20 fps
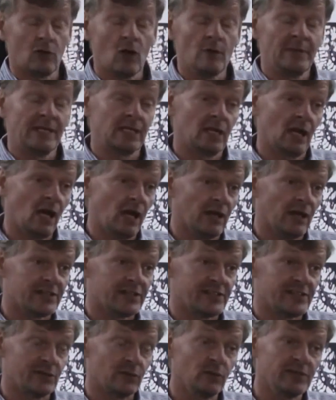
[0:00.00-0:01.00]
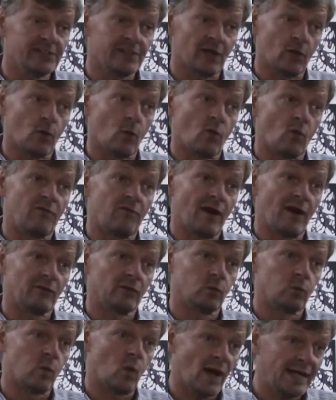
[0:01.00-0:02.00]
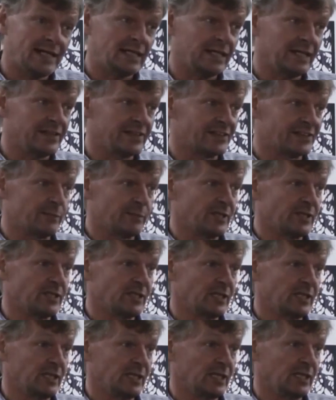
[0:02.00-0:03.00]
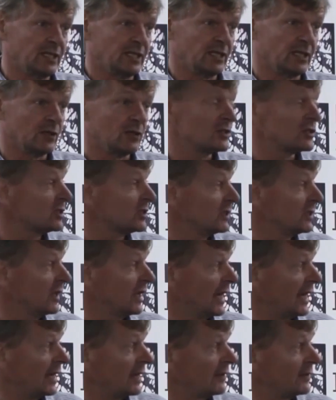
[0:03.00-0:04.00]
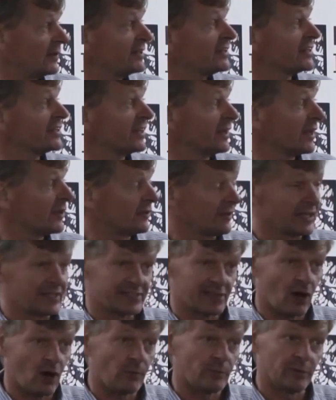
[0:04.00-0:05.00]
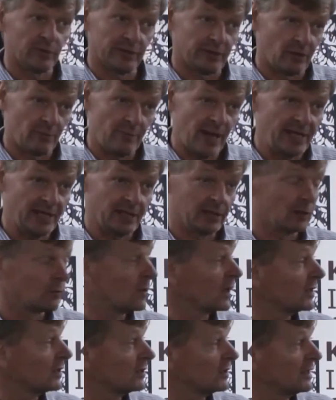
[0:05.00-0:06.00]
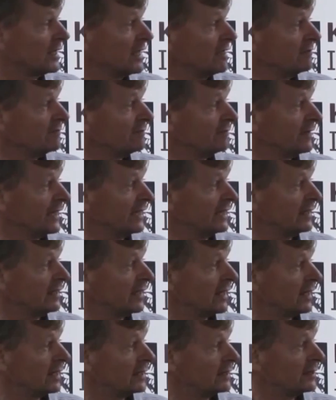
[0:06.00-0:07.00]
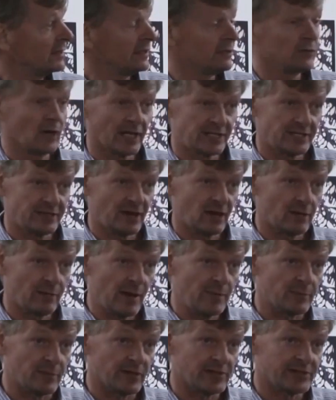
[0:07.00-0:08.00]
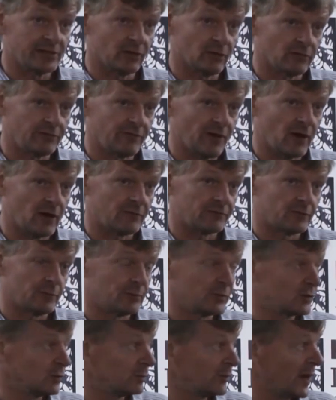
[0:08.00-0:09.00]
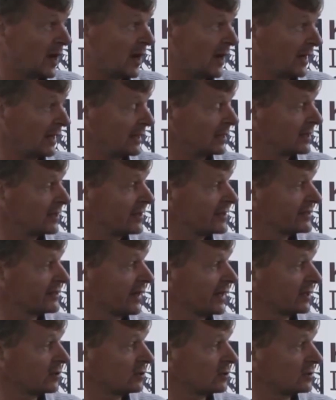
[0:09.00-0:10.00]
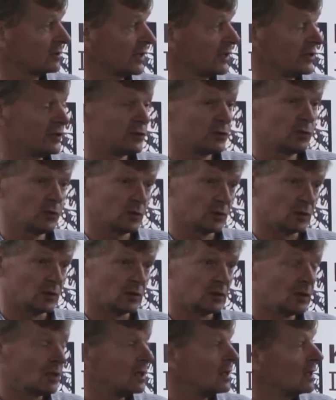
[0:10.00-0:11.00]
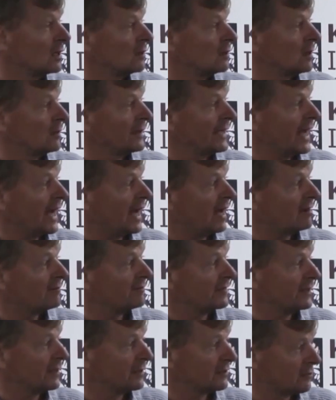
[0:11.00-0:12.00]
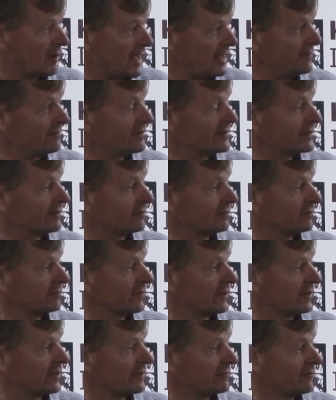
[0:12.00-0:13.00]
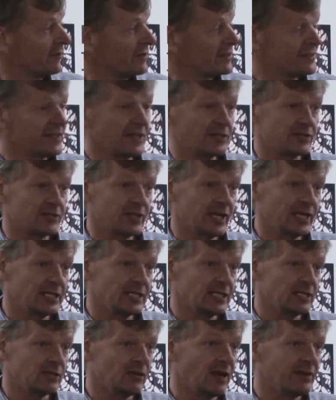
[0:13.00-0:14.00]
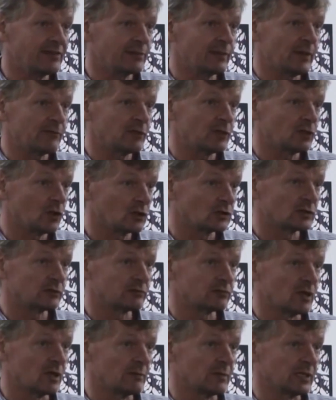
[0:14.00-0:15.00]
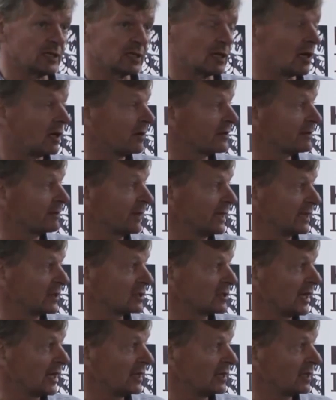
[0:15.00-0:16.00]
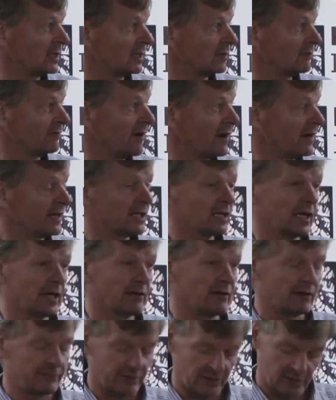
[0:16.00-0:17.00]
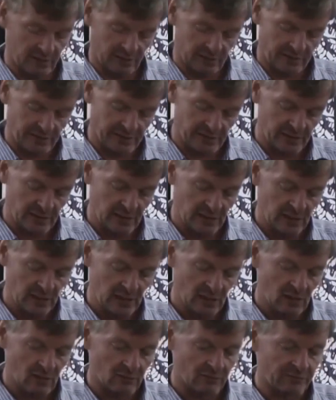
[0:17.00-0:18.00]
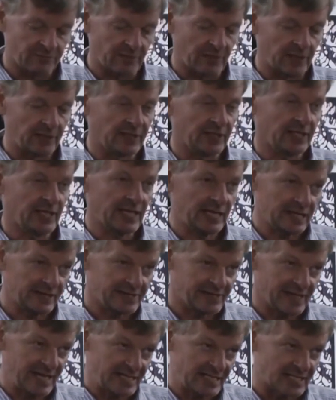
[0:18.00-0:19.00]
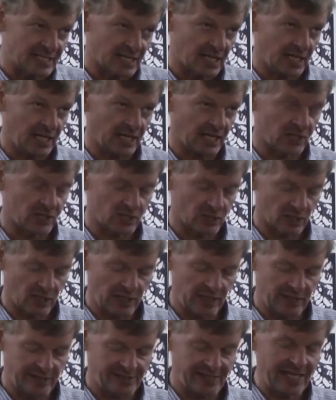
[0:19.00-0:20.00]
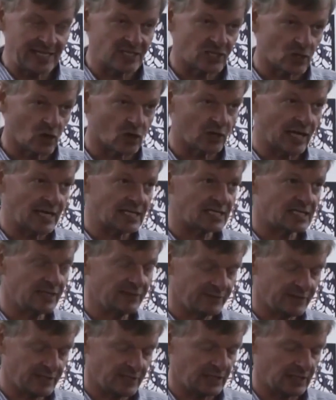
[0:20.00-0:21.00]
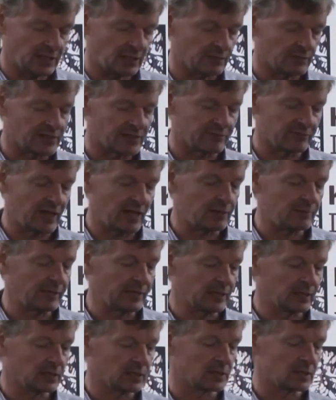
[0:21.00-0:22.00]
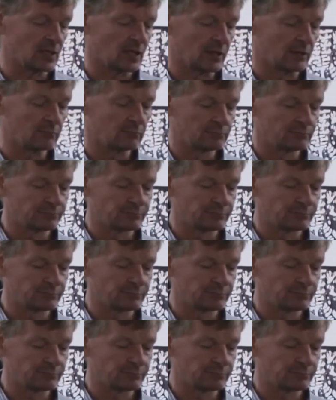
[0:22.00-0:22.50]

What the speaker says: Roman glass is also found widely distributed in the Indian Ocean, and this is another example. There are many that one could give in the United Arab Emirates, not far from Dubai, a site called Ad-Dur, where we have in the graves of this 1st century AD graves, we have a lot of Roman glass being traded, and very clear evidence of this interconnection, this interconnectivity that was developing at the time.